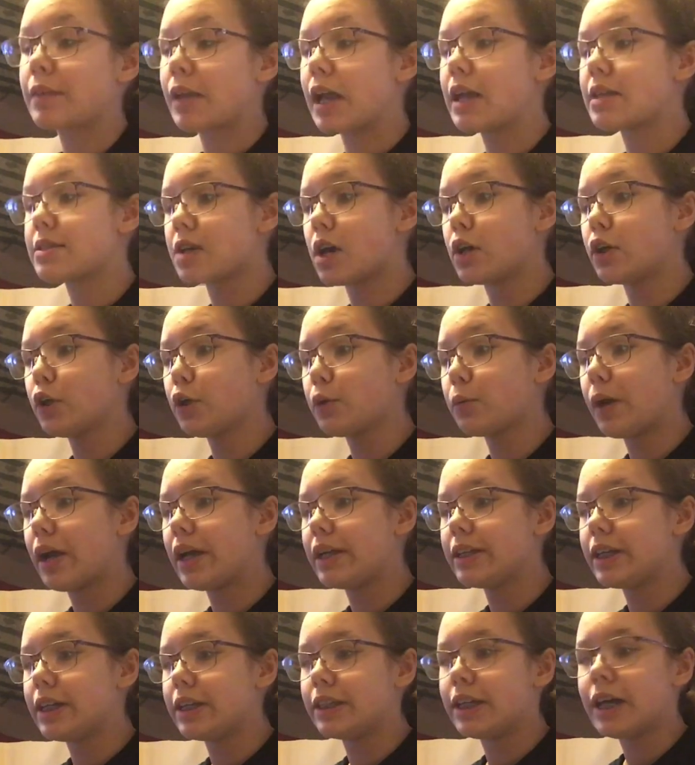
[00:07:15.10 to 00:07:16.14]
It's
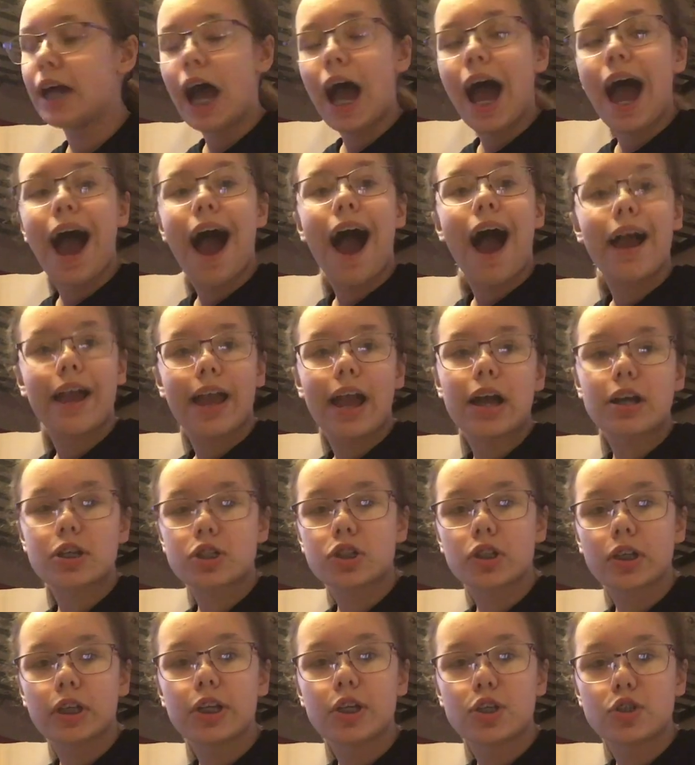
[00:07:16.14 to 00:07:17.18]
underrated. I
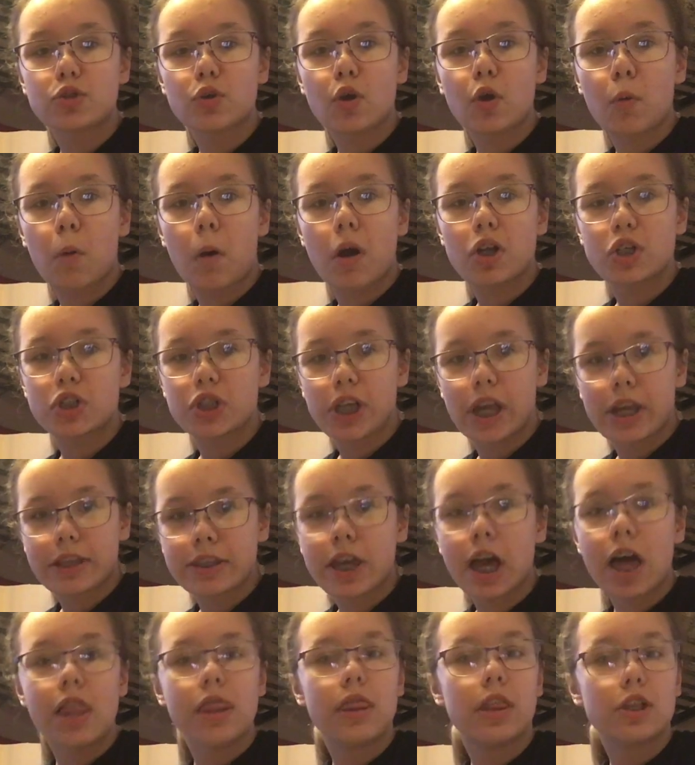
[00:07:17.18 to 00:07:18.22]
actually enjoy watching
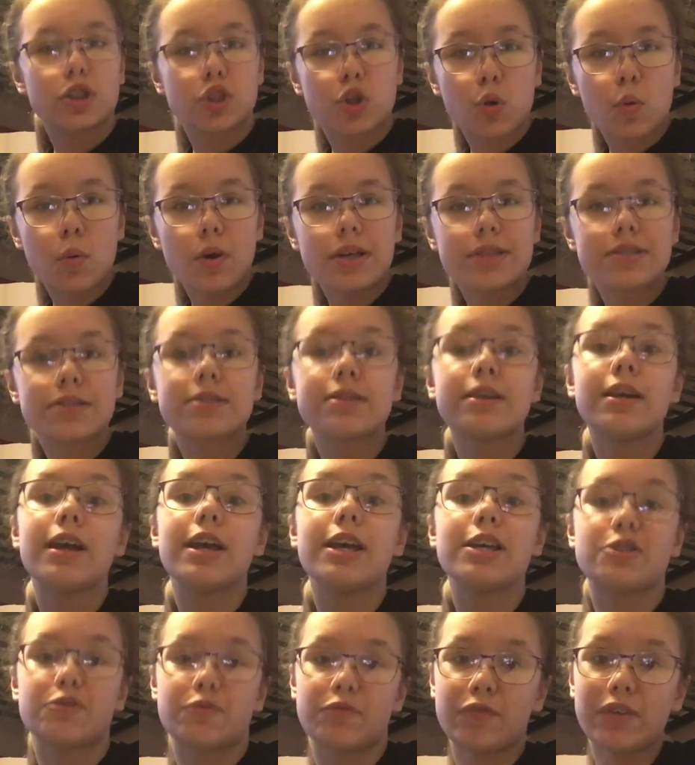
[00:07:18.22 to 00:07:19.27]
it. The twist
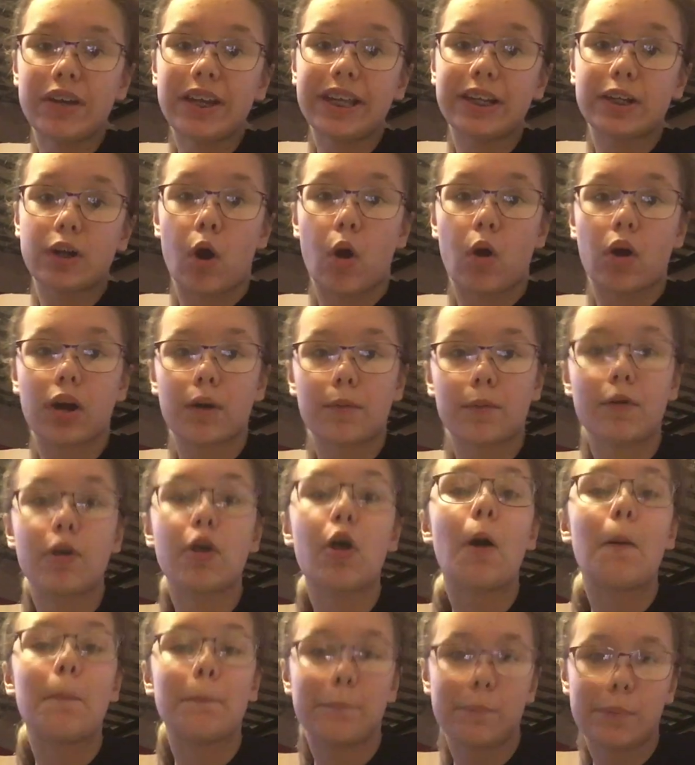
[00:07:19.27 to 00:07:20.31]
is freaking
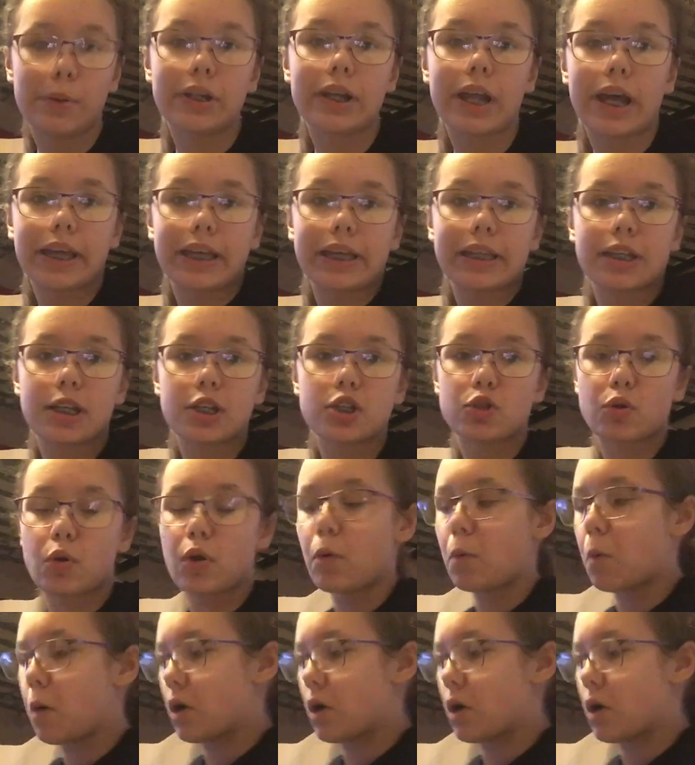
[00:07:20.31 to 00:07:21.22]
horrible, but I can enjoy